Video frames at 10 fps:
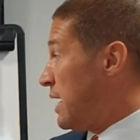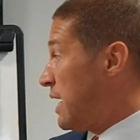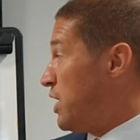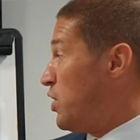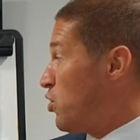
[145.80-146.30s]

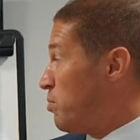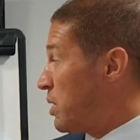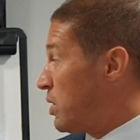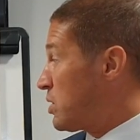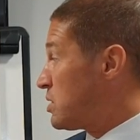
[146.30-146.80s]
in new
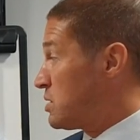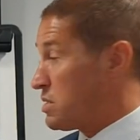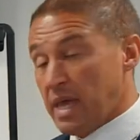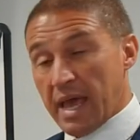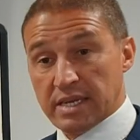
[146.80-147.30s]
build,
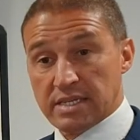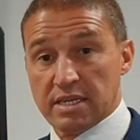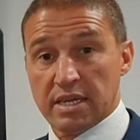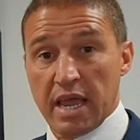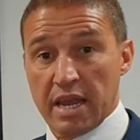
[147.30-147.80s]

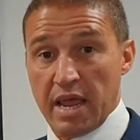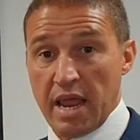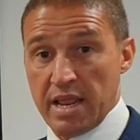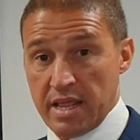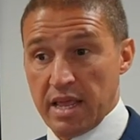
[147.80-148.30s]
yes, any
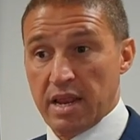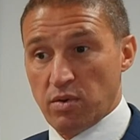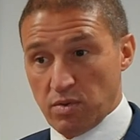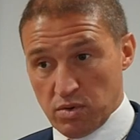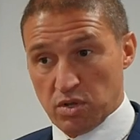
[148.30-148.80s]
anything
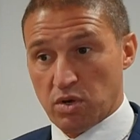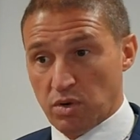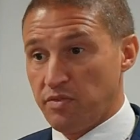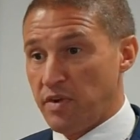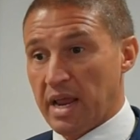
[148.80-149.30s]
under the
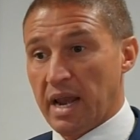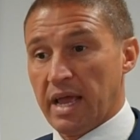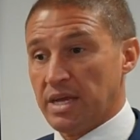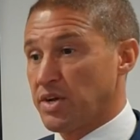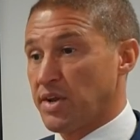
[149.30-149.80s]
current
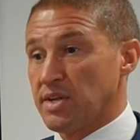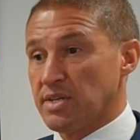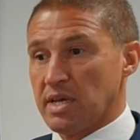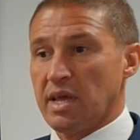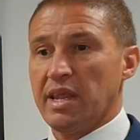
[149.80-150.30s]

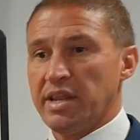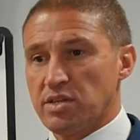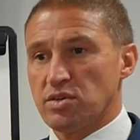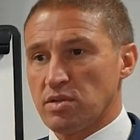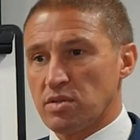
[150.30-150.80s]
regulations, a
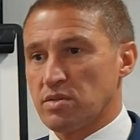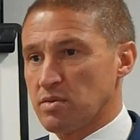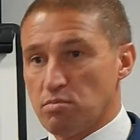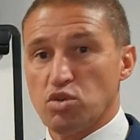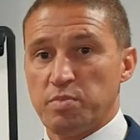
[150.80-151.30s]
lintel
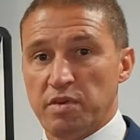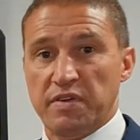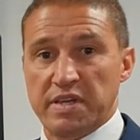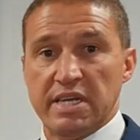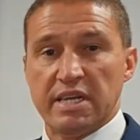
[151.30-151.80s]
must be
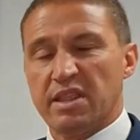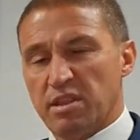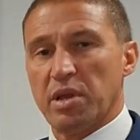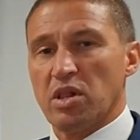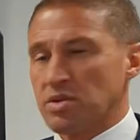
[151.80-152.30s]
fitted, and the
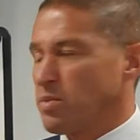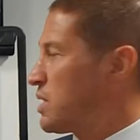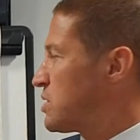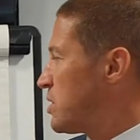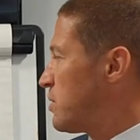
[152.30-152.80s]
builder
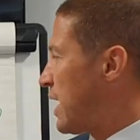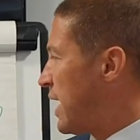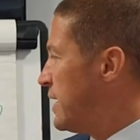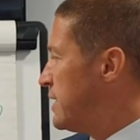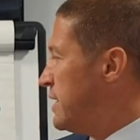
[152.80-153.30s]
will do
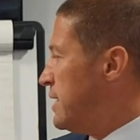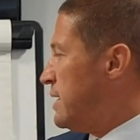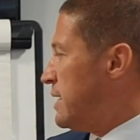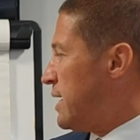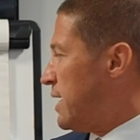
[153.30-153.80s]
that.
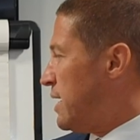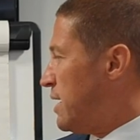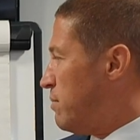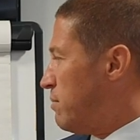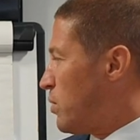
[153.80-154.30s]

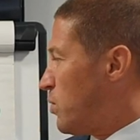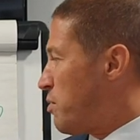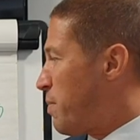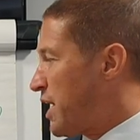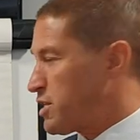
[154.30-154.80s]
Uh, but
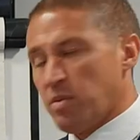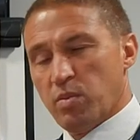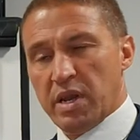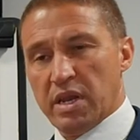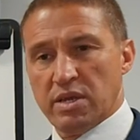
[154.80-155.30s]
replacement
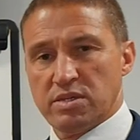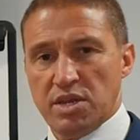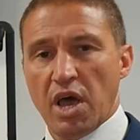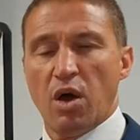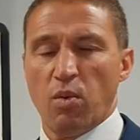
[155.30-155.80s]
windows,
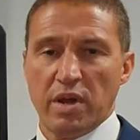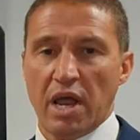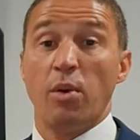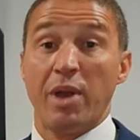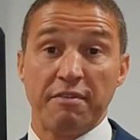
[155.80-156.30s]
no, we
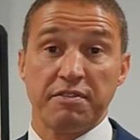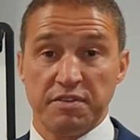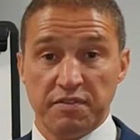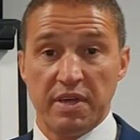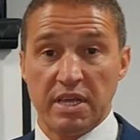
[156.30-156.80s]
don't have to
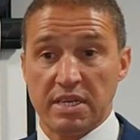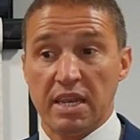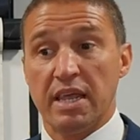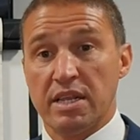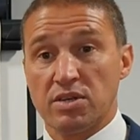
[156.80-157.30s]
fit a
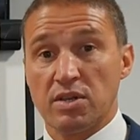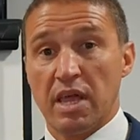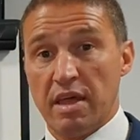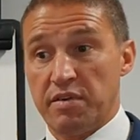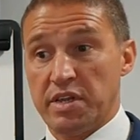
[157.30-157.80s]
lintel
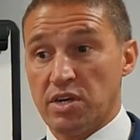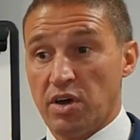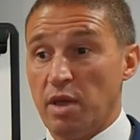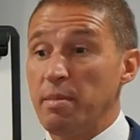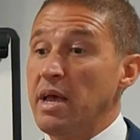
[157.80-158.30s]
every
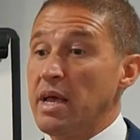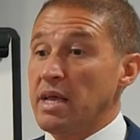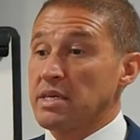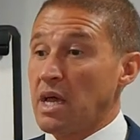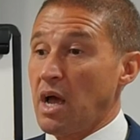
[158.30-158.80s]
time.
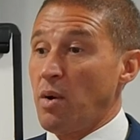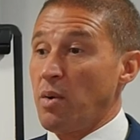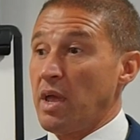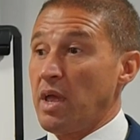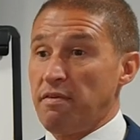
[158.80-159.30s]

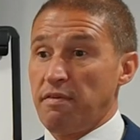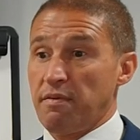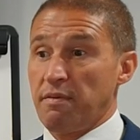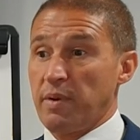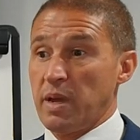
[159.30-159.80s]
So
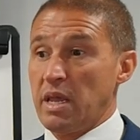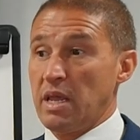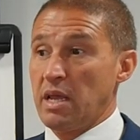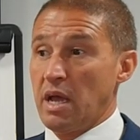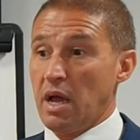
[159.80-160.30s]
if
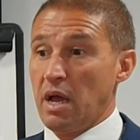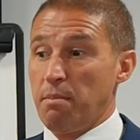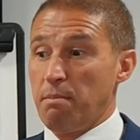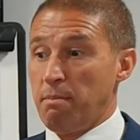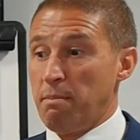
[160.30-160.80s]
we
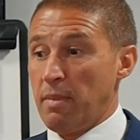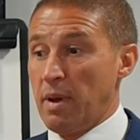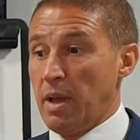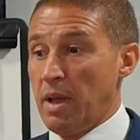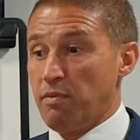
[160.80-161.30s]
um,
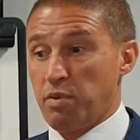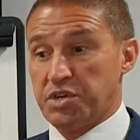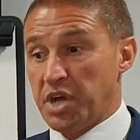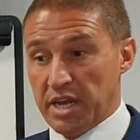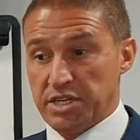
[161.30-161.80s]
if we're
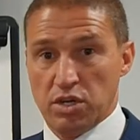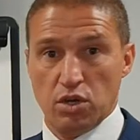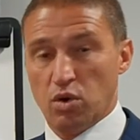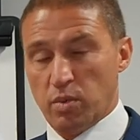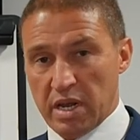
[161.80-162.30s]
changing
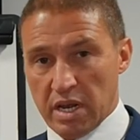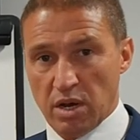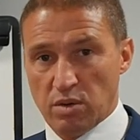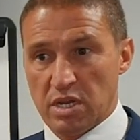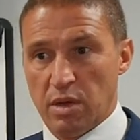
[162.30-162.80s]
your
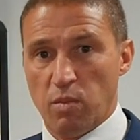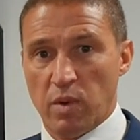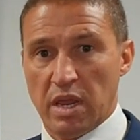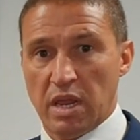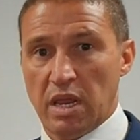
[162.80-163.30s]
windows and
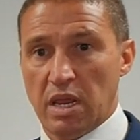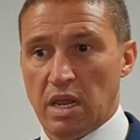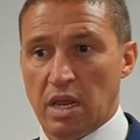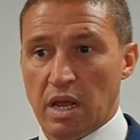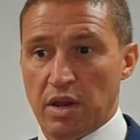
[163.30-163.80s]

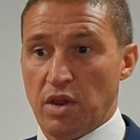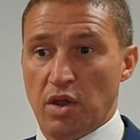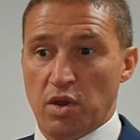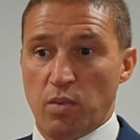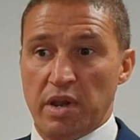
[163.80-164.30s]
we and,
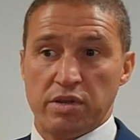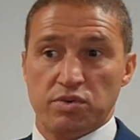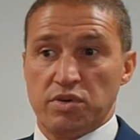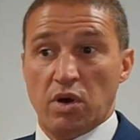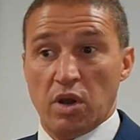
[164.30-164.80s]
and your windows
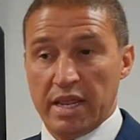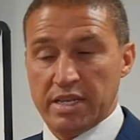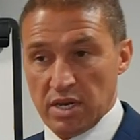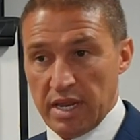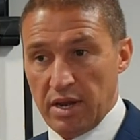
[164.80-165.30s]
already got a
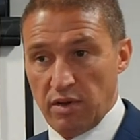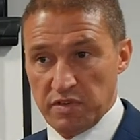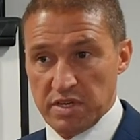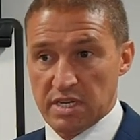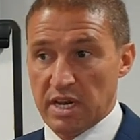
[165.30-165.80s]
lintel in,
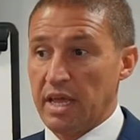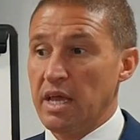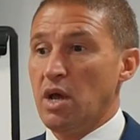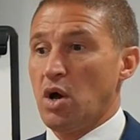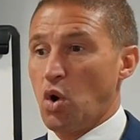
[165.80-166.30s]

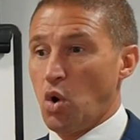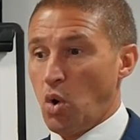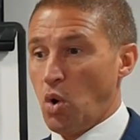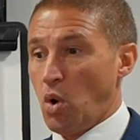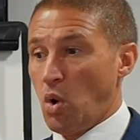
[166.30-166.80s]
obviously,
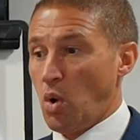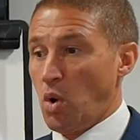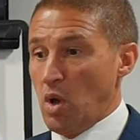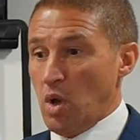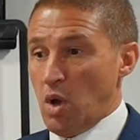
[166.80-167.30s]

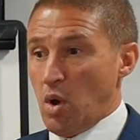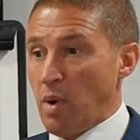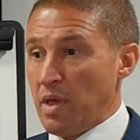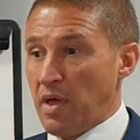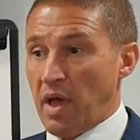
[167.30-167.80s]
or
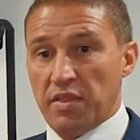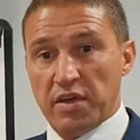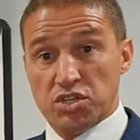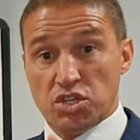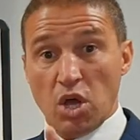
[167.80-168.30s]
whether
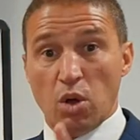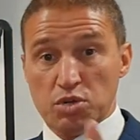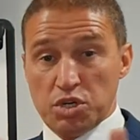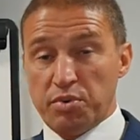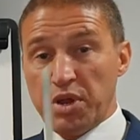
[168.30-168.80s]
there's
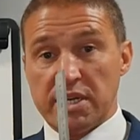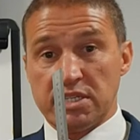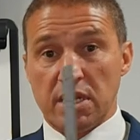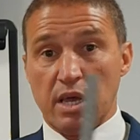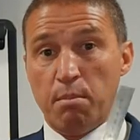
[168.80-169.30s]
soldier
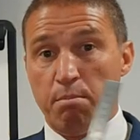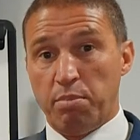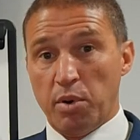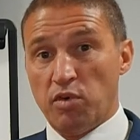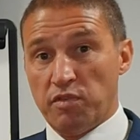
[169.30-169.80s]
bricks
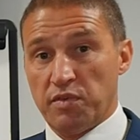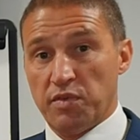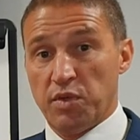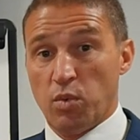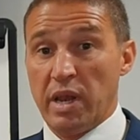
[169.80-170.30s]
above
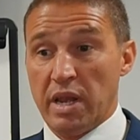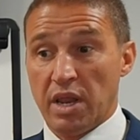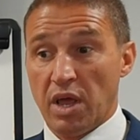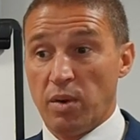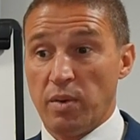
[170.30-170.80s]
the
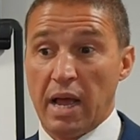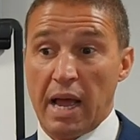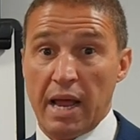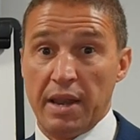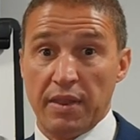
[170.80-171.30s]
window
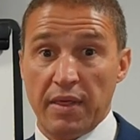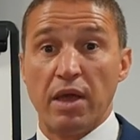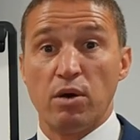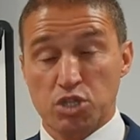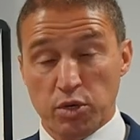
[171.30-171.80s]
and they
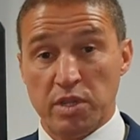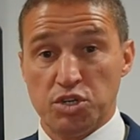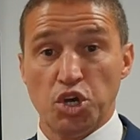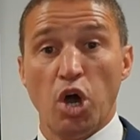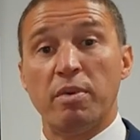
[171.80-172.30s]
are doing the
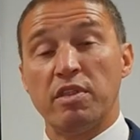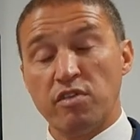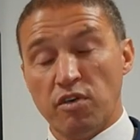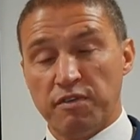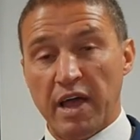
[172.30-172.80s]
job and they're
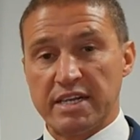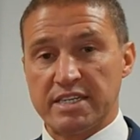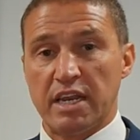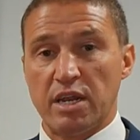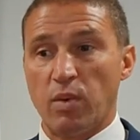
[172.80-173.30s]
not failed
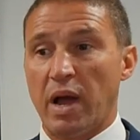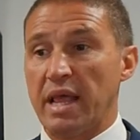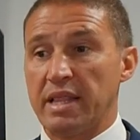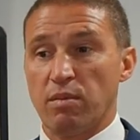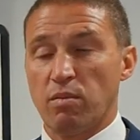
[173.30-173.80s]
in any
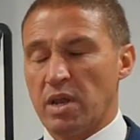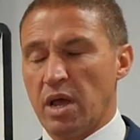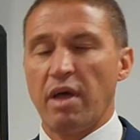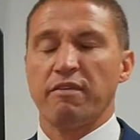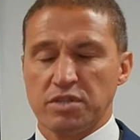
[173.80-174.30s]
way, then we don't
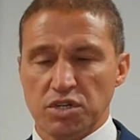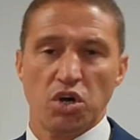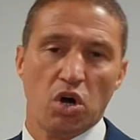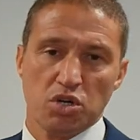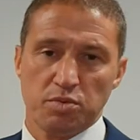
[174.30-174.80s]
have to
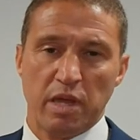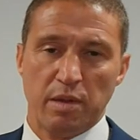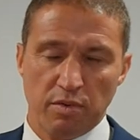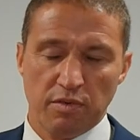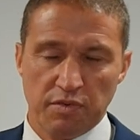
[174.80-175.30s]
charge
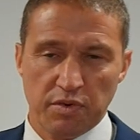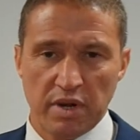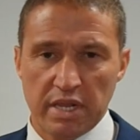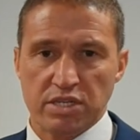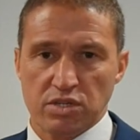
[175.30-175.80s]
people for a
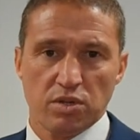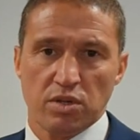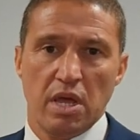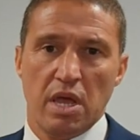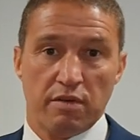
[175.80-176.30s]

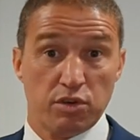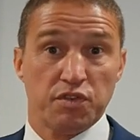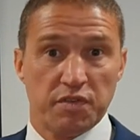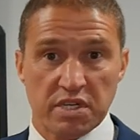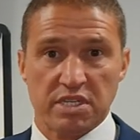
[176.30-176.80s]
lintel just
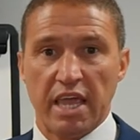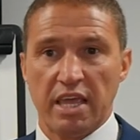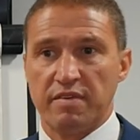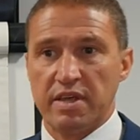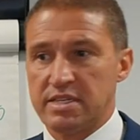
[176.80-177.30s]
for the sake
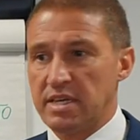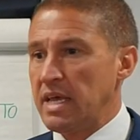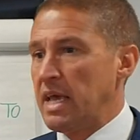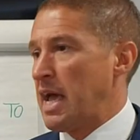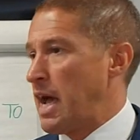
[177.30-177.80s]
of it.
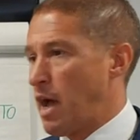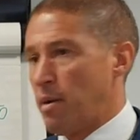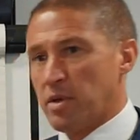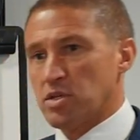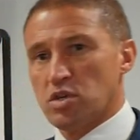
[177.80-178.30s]

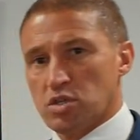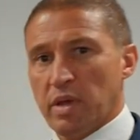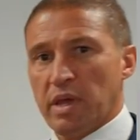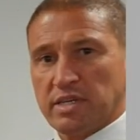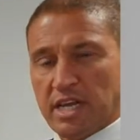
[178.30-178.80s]
Um, as long as
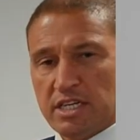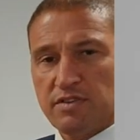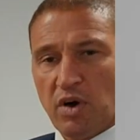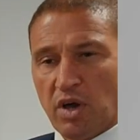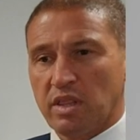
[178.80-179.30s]
we're
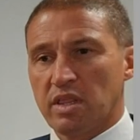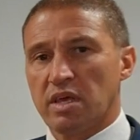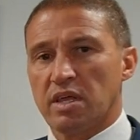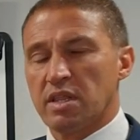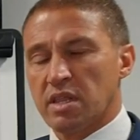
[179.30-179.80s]
satisfied
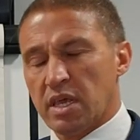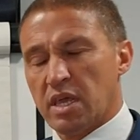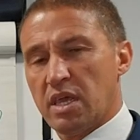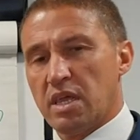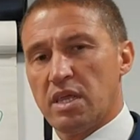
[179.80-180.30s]
that
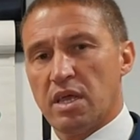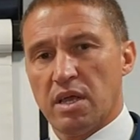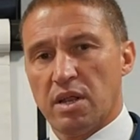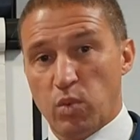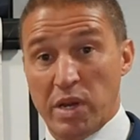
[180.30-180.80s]
the,
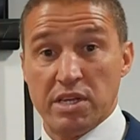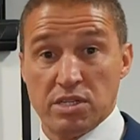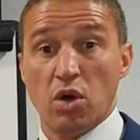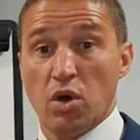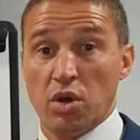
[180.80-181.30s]
uh, the window's
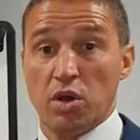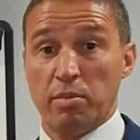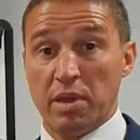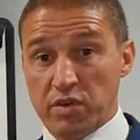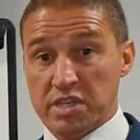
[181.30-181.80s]
not going to
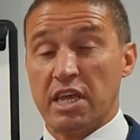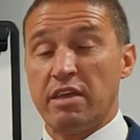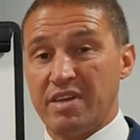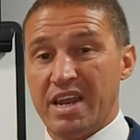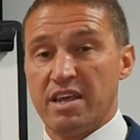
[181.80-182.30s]
be
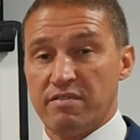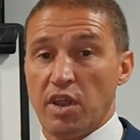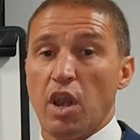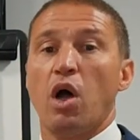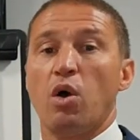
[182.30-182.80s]
receiving any of the
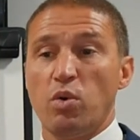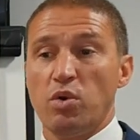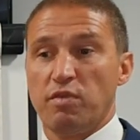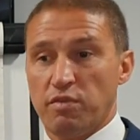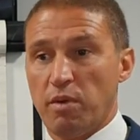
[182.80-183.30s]

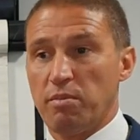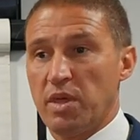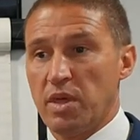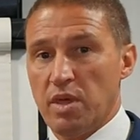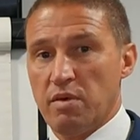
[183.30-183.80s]
load from
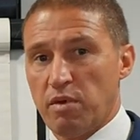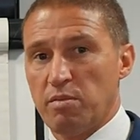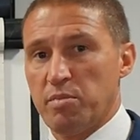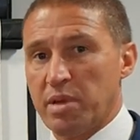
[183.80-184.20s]
the, from the